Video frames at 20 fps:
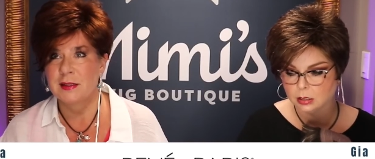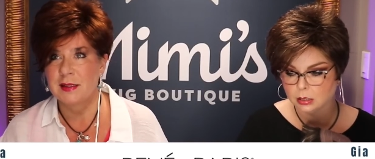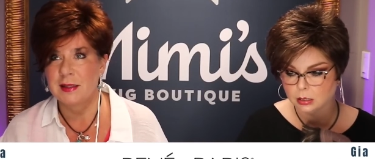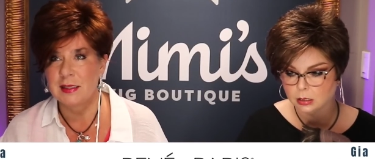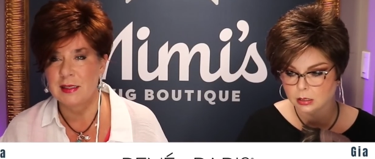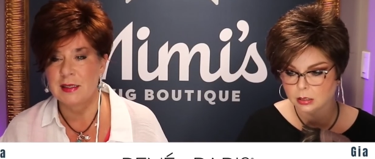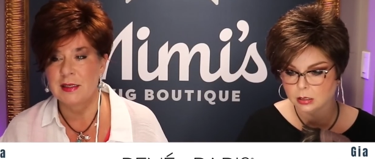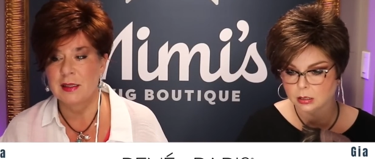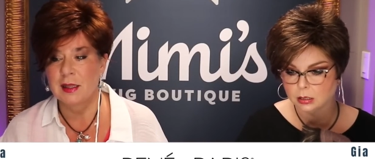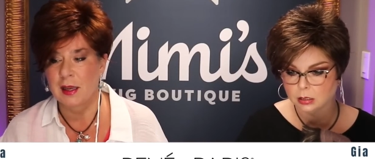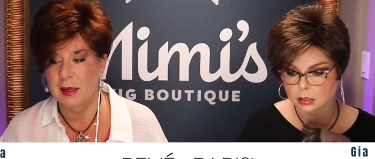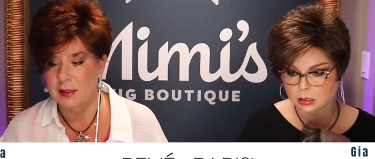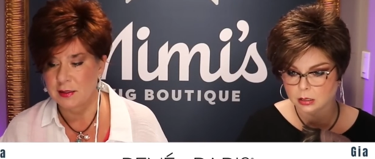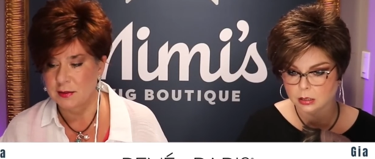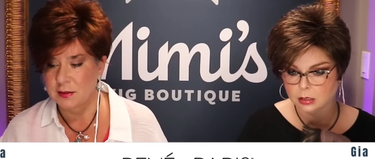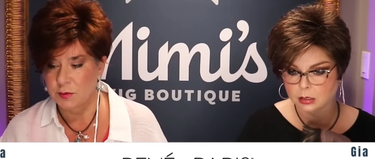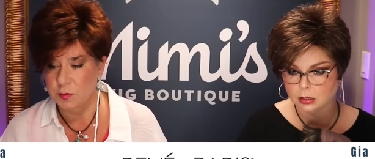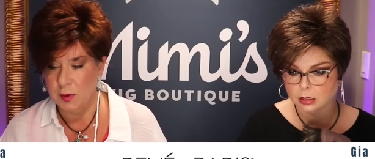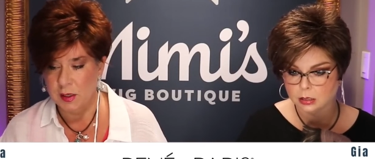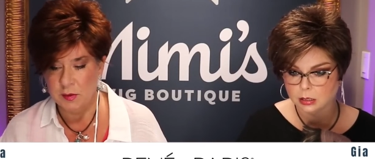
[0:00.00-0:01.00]
Speaker 1: the lightest
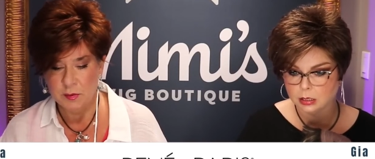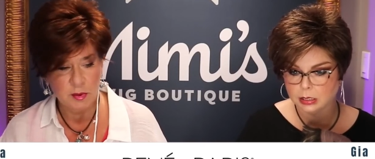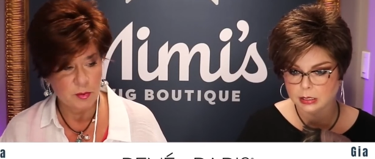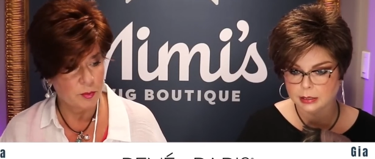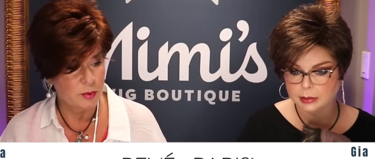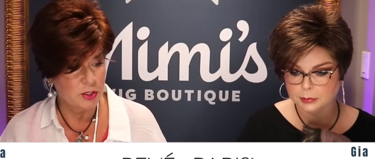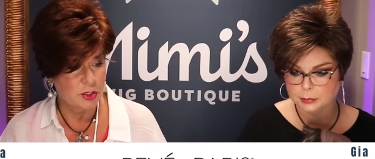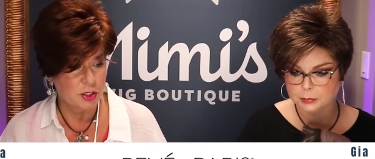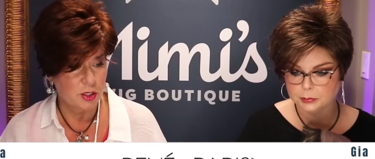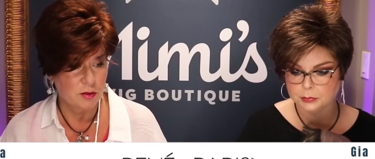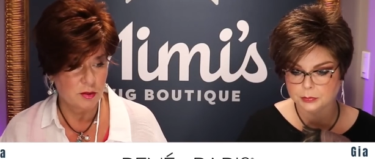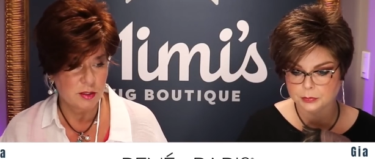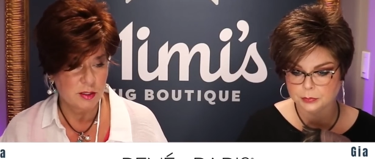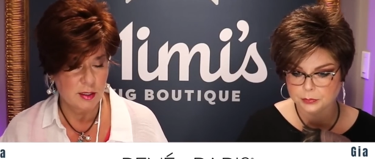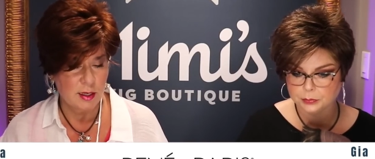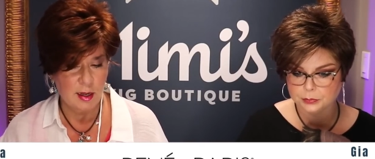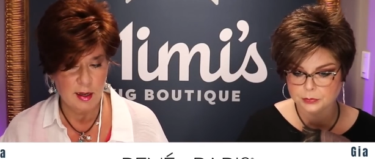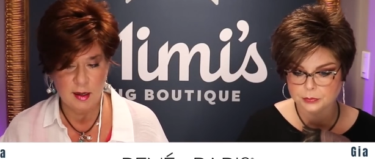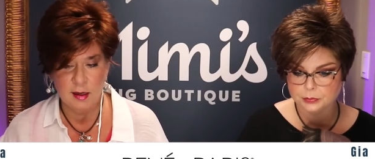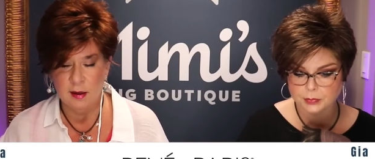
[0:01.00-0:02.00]
weight yeah. one we showed today.
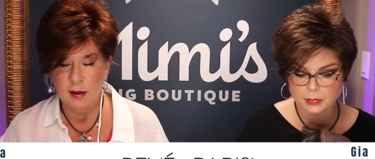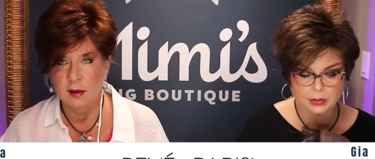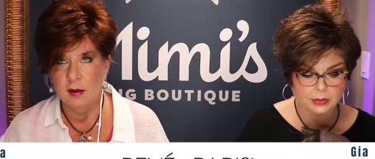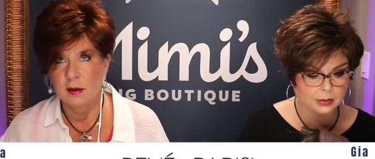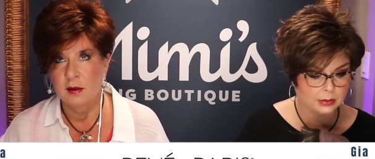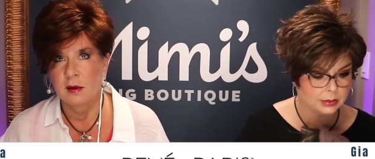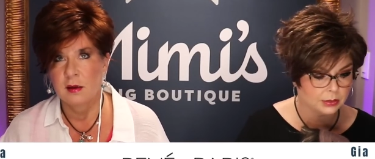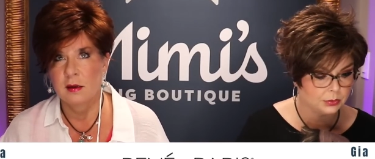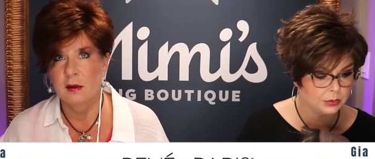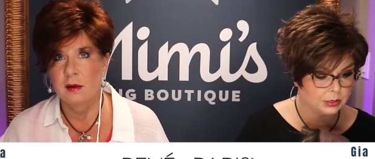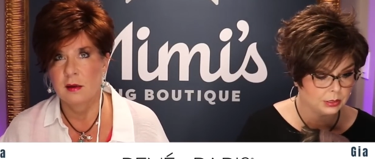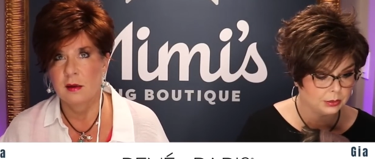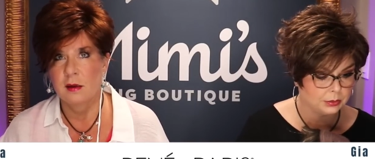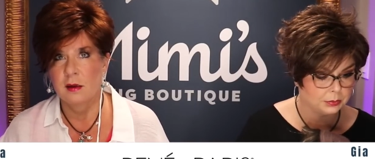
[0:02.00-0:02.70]
I think so too.